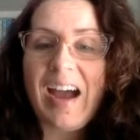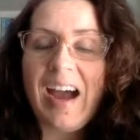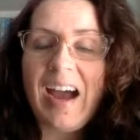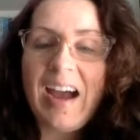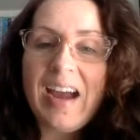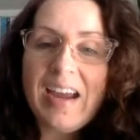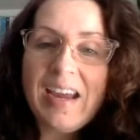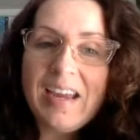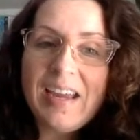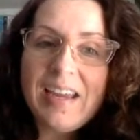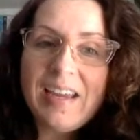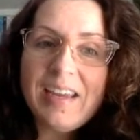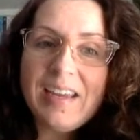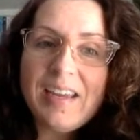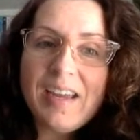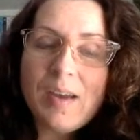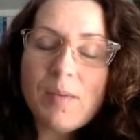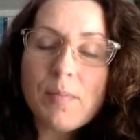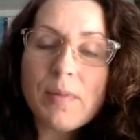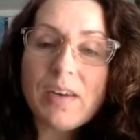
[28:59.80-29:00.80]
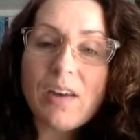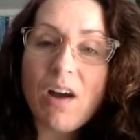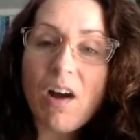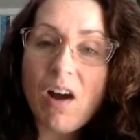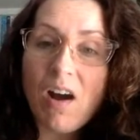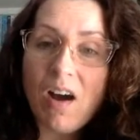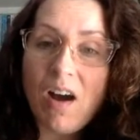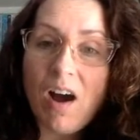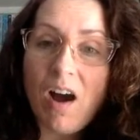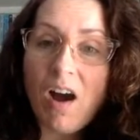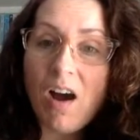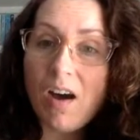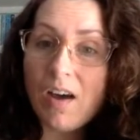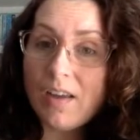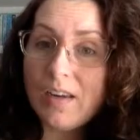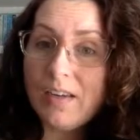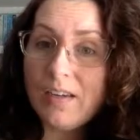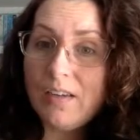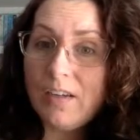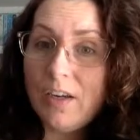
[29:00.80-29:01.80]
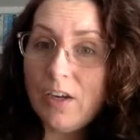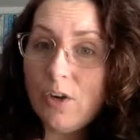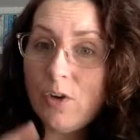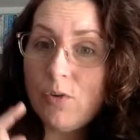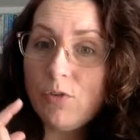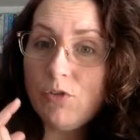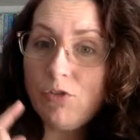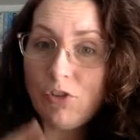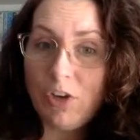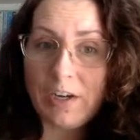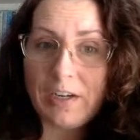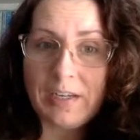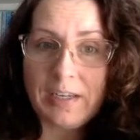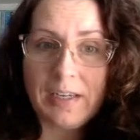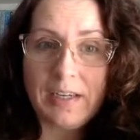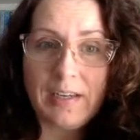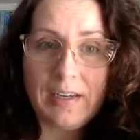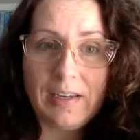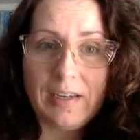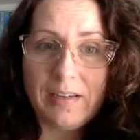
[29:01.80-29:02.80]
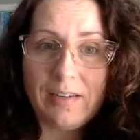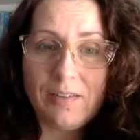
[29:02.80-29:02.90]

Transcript: I am an audio junkie.